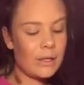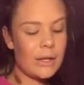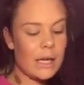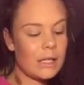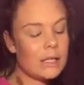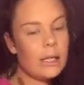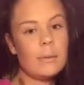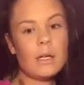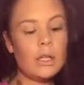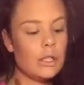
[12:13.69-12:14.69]
So the next thing
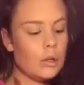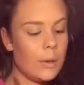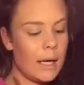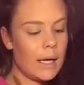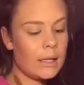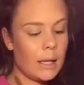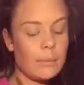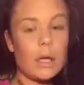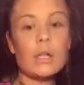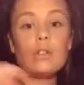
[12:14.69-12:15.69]
I'm gonna do is
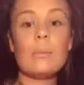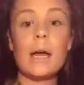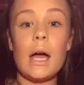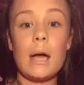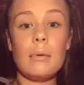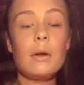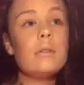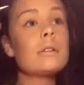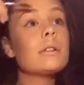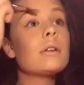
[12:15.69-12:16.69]
I'm gonna do my
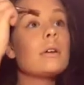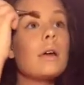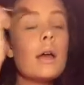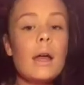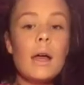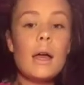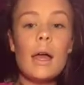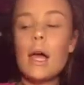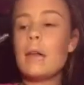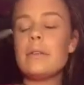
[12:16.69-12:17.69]
eyebrows.
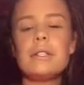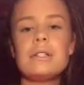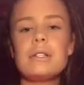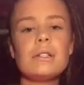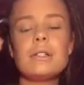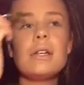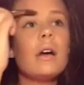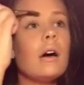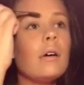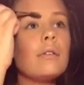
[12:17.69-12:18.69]
And this is just the
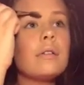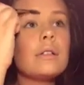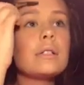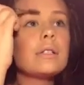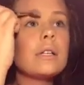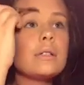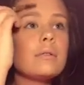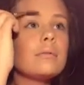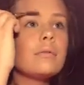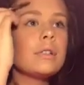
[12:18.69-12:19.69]
e.l.f. It's
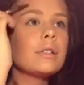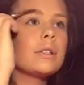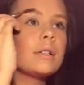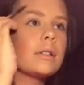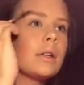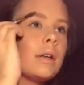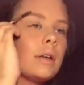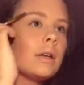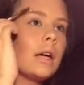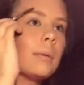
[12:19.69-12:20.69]
just
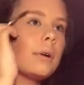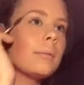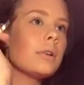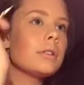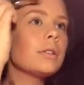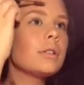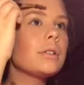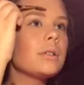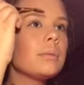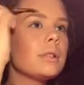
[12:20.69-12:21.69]
an eyebrow brush. It's
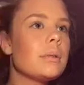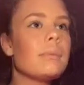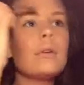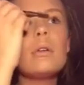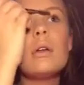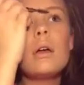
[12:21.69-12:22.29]
super simple.